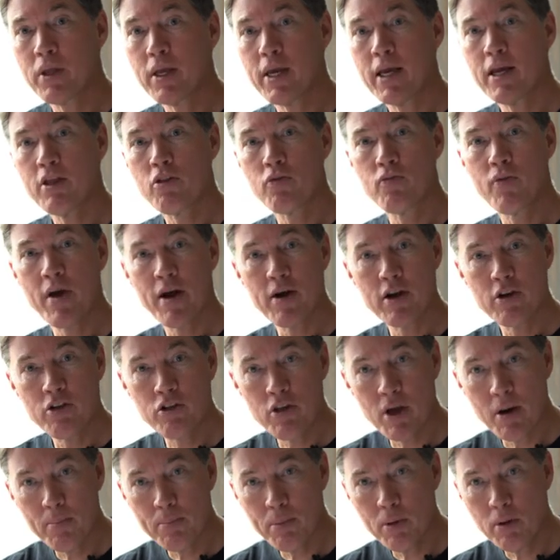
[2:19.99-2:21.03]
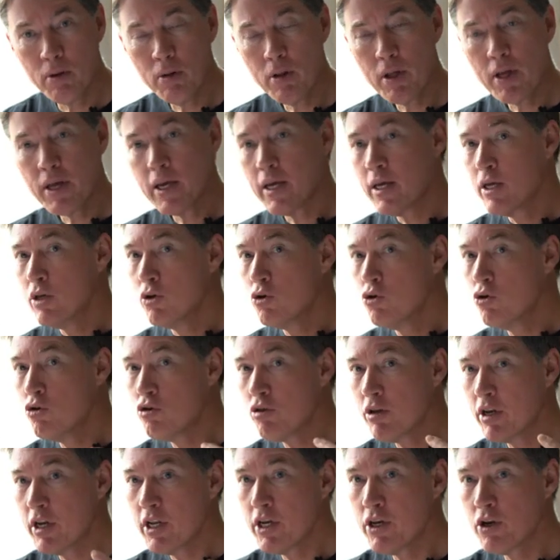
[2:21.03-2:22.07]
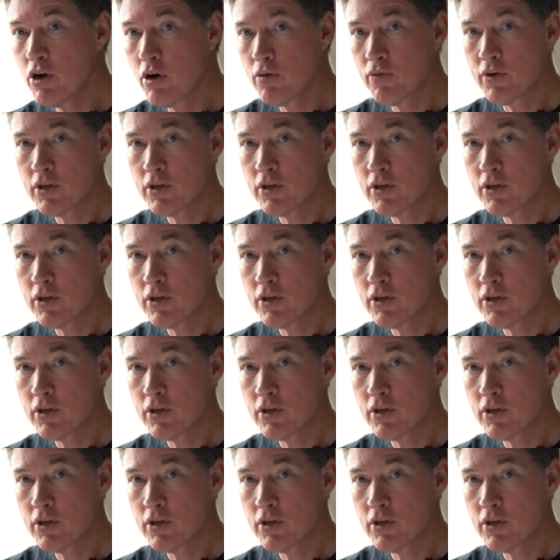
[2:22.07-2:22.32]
It's very simple. Use it in your